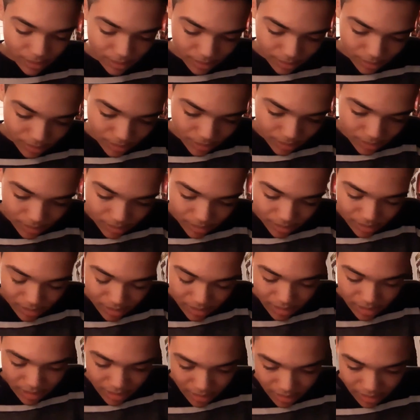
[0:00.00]
can just...
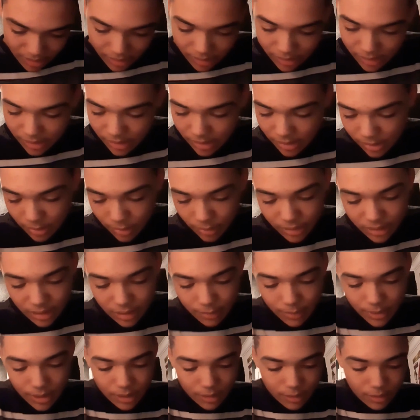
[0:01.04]
This is going
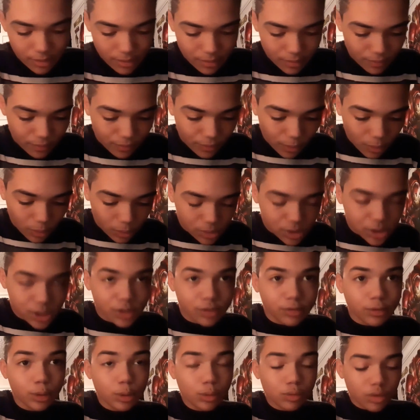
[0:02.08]
to be a full
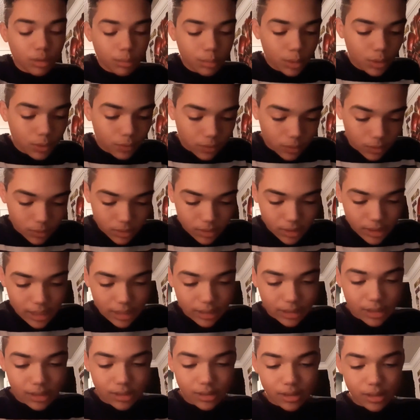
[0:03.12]
screw removal to
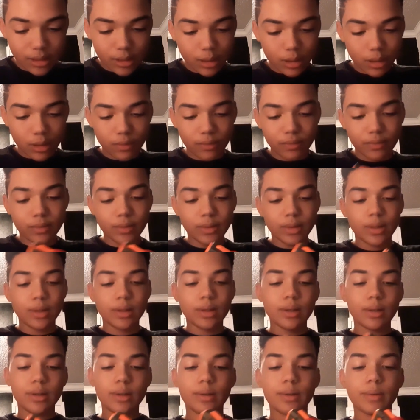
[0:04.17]
take this thing off.
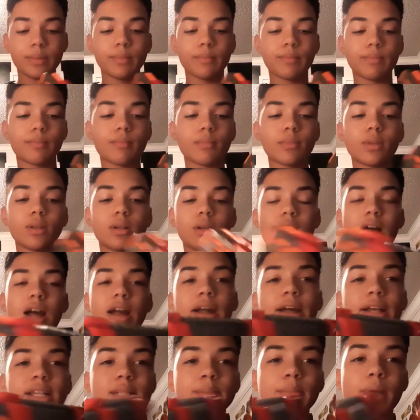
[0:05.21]
I
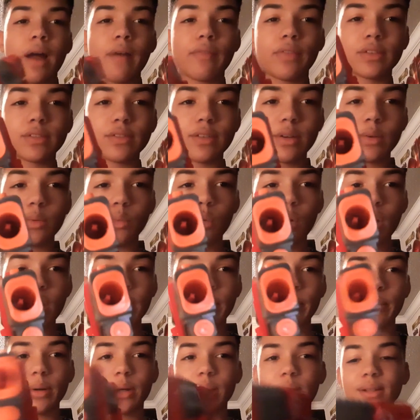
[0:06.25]
guess I'm going to have to run
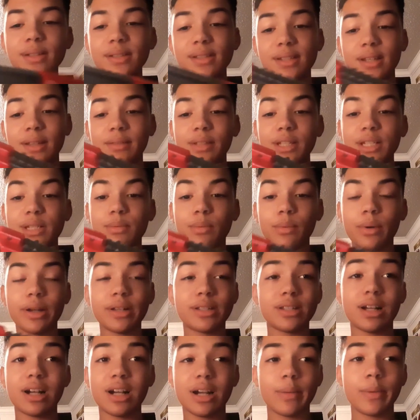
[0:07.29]
one, because at this point,
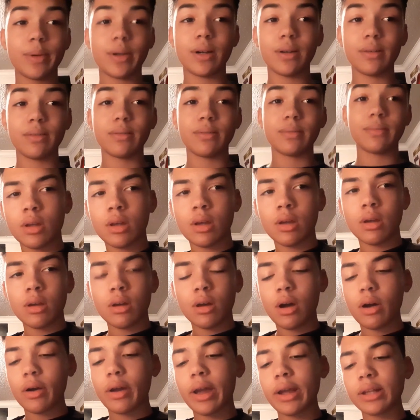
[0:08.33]
it's not coming off.
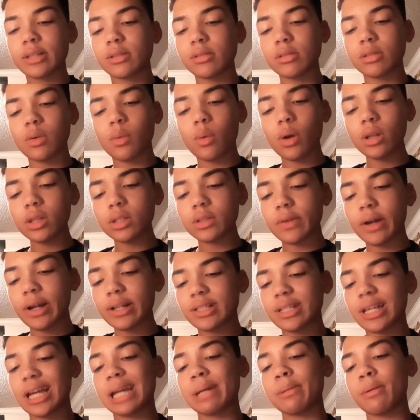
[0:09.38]
Okay, so the one on the right
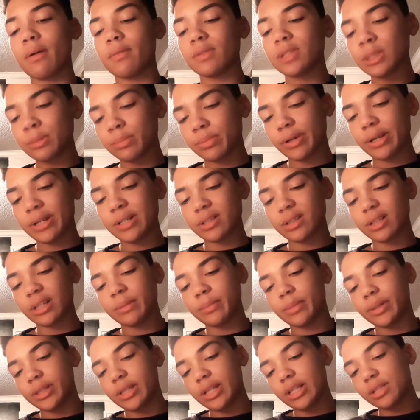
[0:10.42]
side came off super easily,
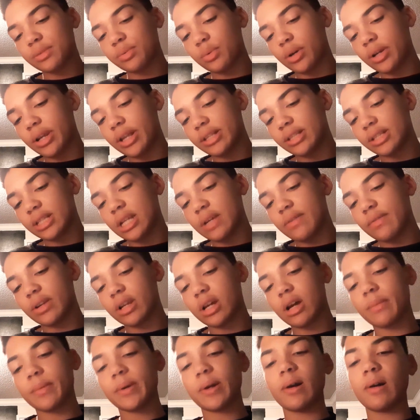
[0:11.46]
but this one isn't even
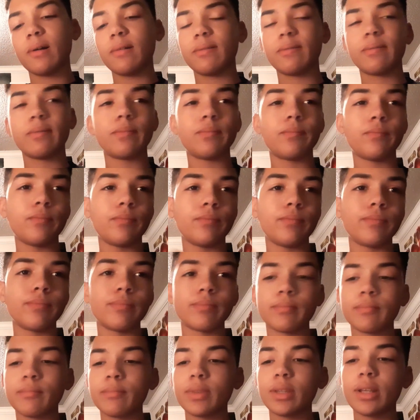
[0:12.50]
coming off.
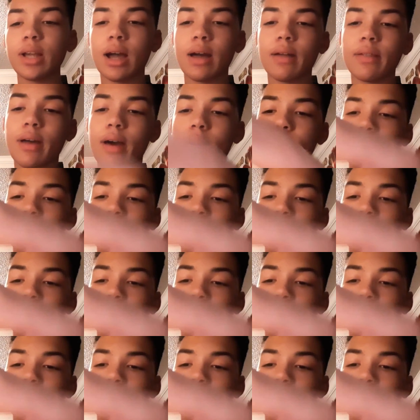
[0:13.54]
I